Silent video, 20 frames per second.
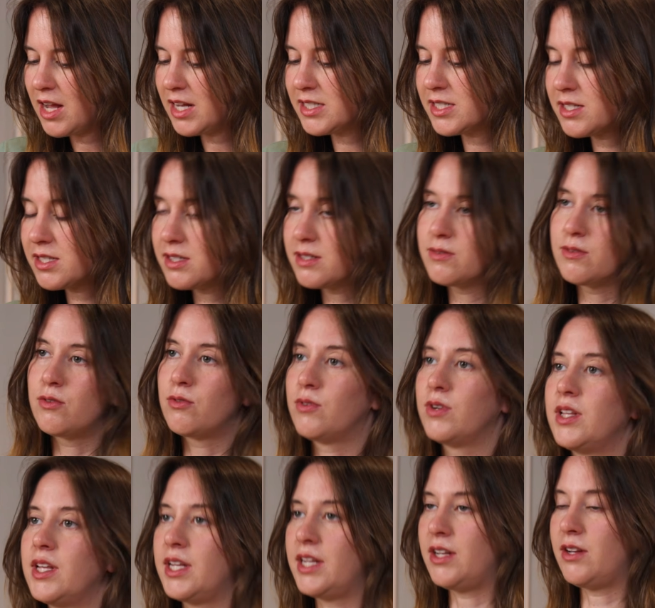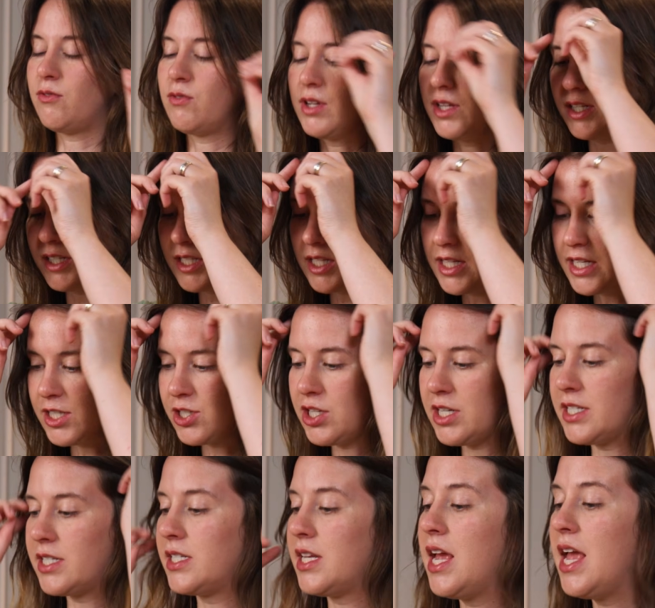That's really, really
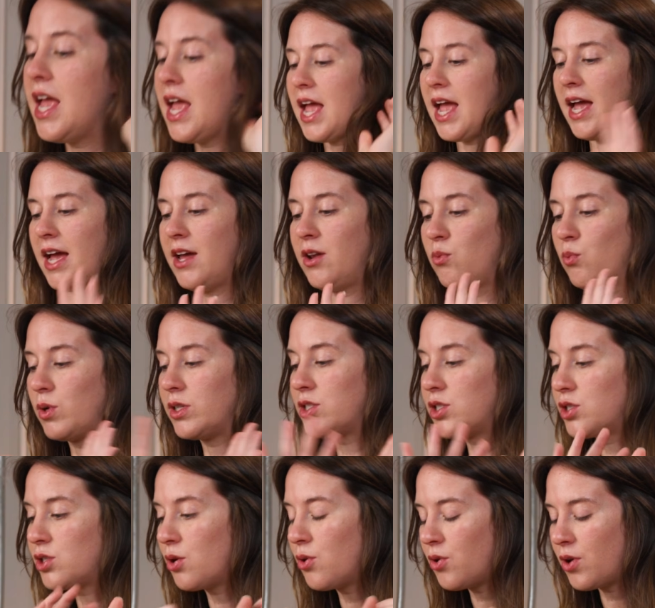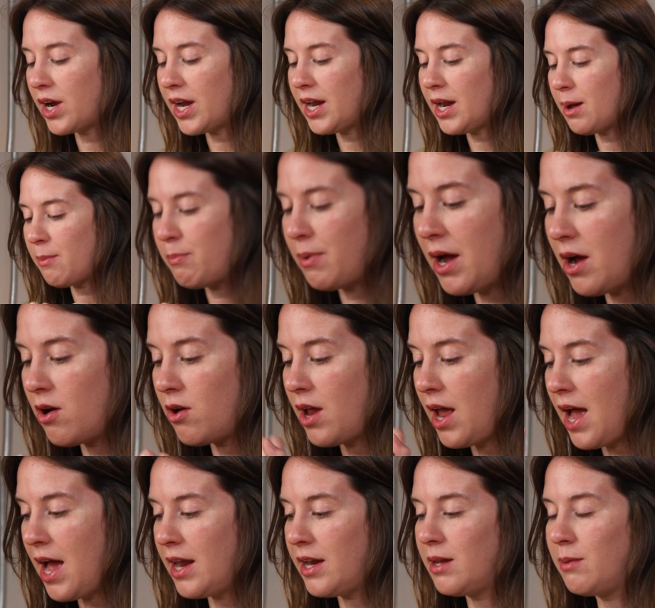delicious. And what's so great
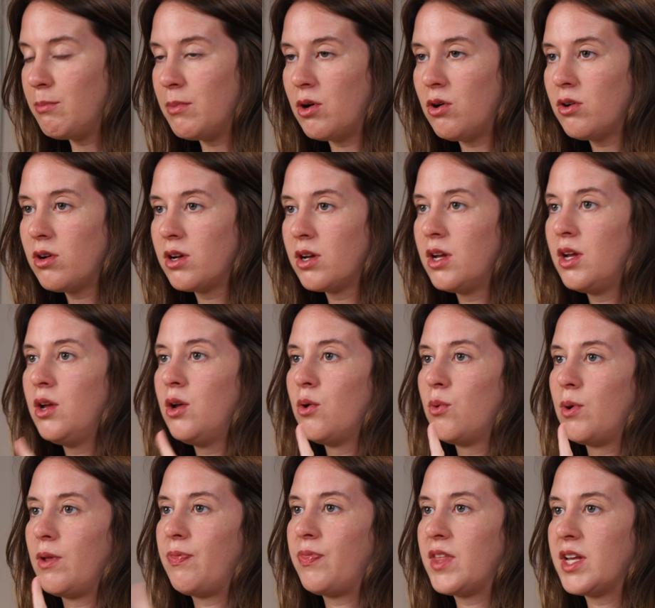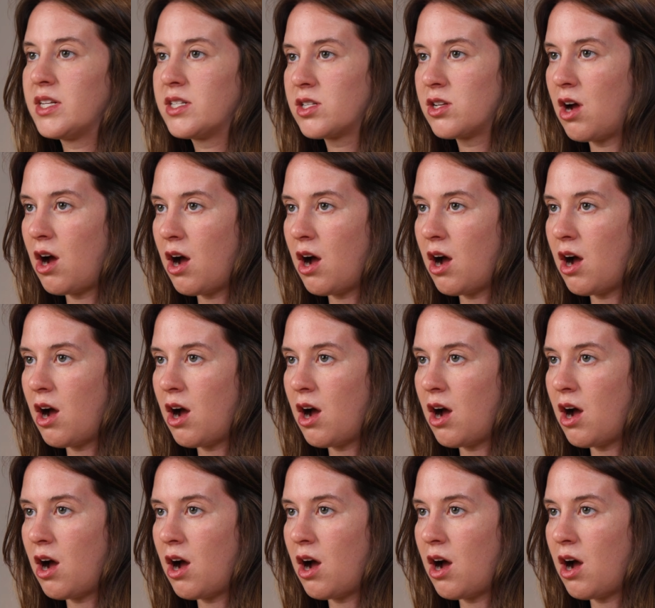about adding milk with this